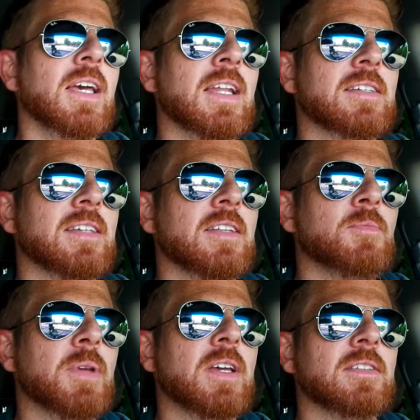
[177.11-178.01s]
In a
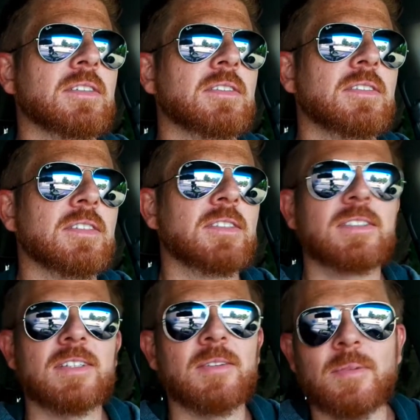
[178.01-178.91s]
sense, because
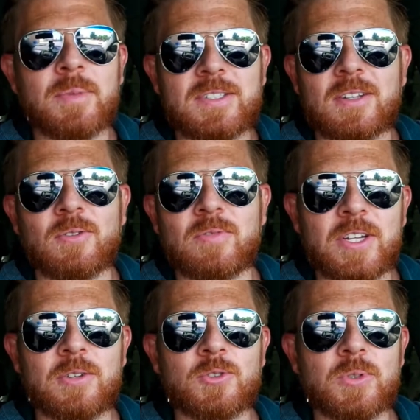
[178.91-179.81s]
it's a little
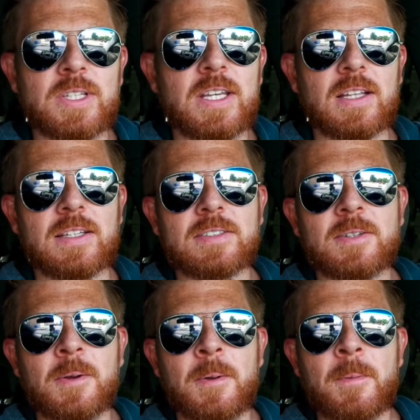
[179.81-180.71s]
video, it's
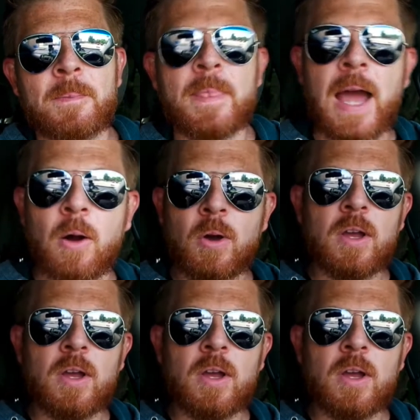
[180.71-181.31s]
ridiculous. Now,